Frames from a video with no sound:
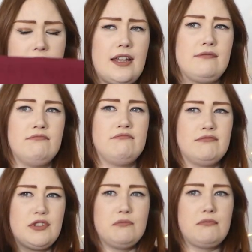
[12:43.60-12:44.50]
And then
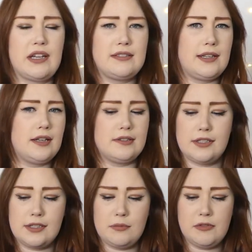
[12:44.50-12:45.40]
you may see it under
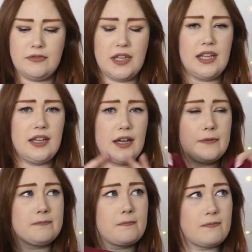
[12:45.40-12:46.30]
some of the, uh,
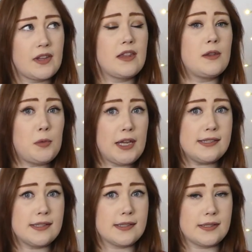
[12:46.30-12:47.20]
the
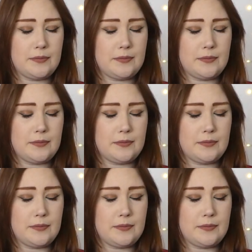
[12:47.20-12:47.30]
places.